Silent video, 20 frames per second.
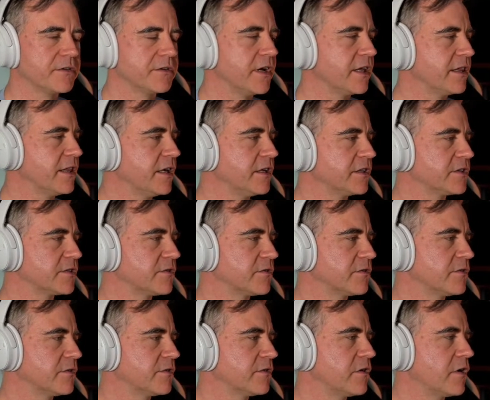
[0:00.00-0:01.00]
I think it's
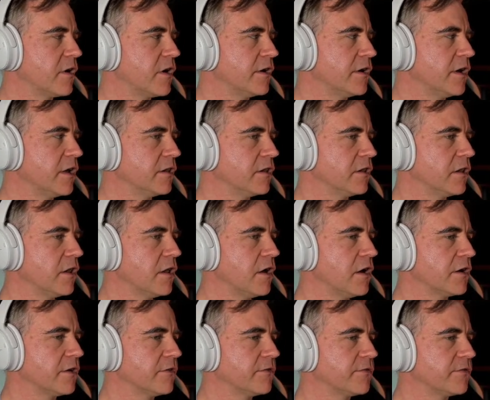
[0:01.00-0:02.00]
got a lot
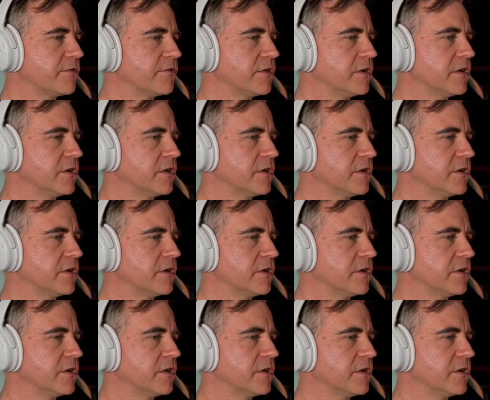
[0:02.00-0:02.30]
of